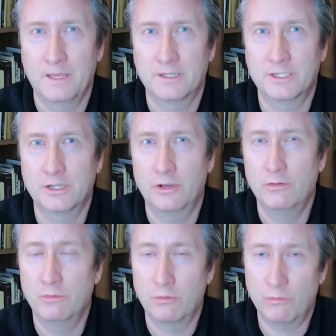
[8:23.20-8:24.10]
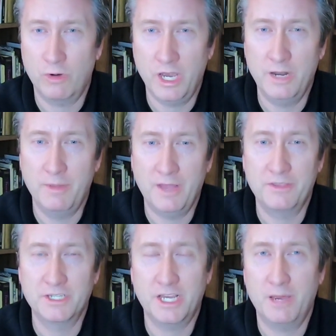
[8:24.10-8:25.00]
So right about
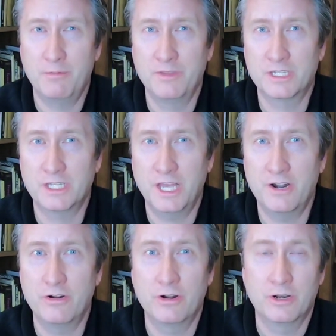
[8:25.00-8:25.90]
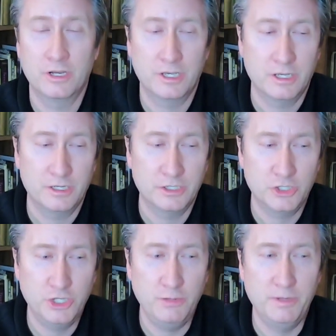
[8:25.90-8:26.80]
the time of this letter,
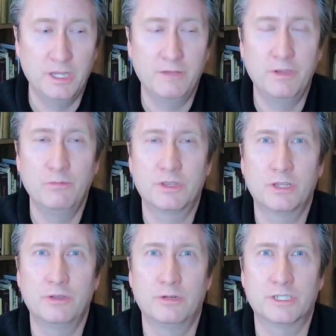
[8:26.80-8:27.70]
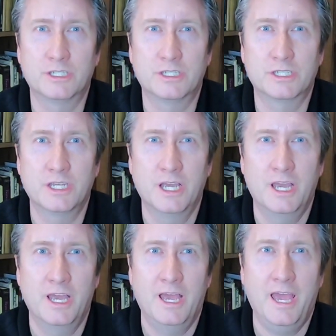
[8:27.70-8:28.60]
she'd been living with the Lewises,
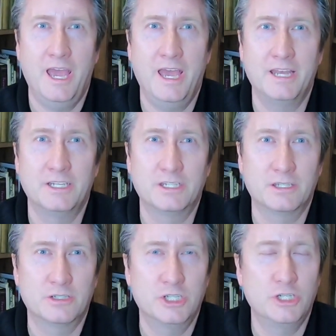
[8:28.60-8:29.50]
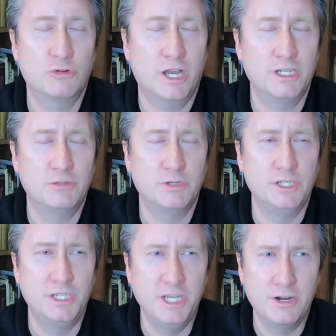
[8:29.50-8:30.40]
and she tried to
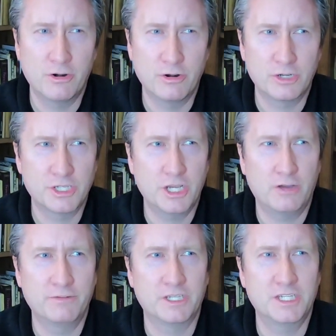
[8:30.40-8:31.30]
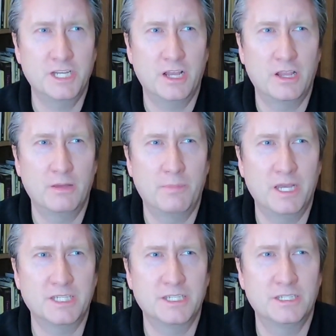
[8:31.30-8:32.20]
endear herself to Stella
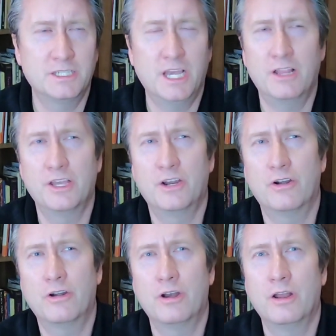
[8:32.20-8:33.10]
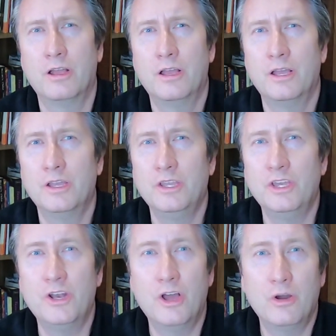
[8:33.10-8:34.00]
by telling her,
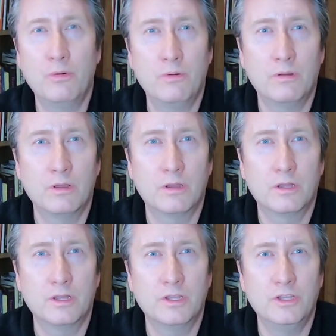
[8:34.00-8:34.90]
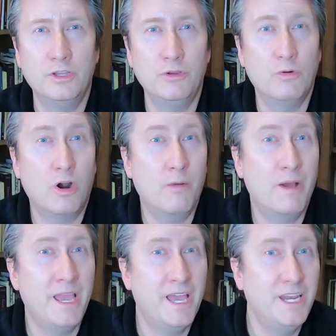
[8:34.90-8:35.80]
"You know, you are
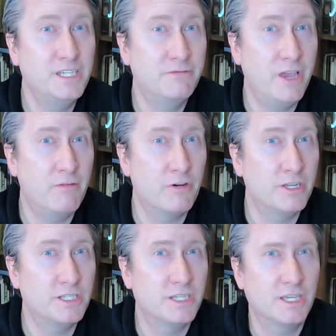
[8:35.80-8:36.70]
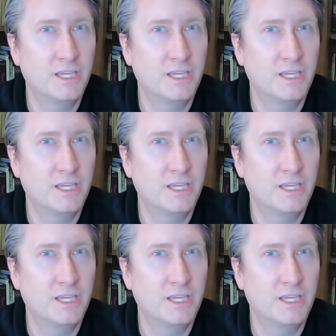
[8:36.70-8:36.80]
my Eddie's favorite.